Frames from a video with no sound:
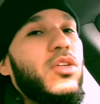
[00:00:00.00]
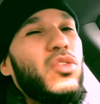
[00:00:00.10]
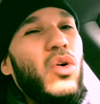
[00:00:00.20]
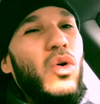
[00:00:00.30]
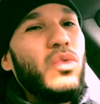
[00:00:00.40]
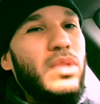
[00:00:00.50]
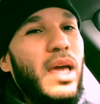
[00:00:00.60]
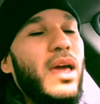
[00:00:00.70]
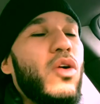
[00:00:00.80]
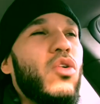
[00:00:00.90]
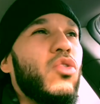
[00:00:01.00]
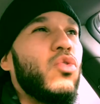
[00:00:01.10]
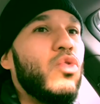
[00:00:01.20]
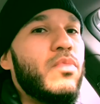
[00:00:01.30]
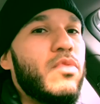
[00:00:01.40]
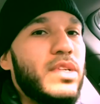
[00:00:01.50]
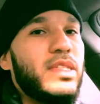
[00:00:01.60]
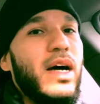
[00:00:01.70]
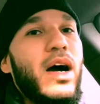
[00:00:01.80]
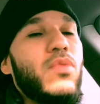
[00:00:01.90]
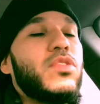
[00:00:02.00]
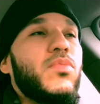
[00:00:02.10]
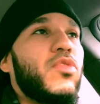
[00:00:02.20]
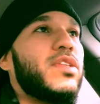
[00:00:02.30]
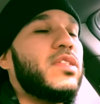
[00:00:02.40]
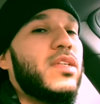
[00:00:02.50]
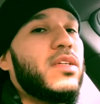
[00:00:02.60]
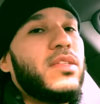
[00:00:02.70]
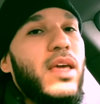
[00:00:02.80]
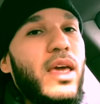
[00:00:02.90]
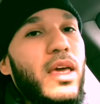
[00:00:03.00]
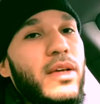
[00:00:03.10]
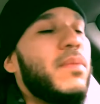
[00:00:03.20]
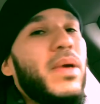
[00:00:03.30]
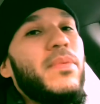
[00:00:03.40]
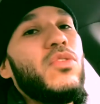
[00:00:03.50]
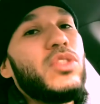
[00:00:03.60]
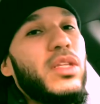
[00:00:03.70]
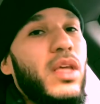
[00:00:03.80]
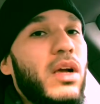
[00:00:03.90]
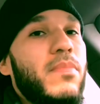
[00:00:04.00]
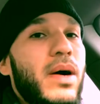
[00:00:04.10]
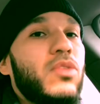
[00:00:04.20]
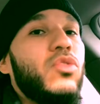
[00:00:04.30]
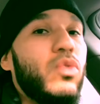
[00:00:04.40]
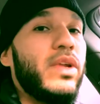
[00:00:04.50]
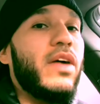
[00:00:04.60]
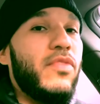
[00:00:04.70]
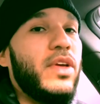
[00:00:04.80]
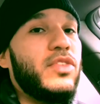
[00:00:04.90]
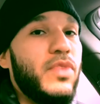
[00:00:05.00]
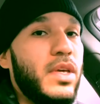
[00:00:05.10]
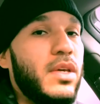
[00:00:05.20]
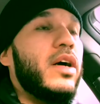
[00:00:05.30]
the whole day or numerous hours, more than 6 to 8, then maybe you should think about doing FHV.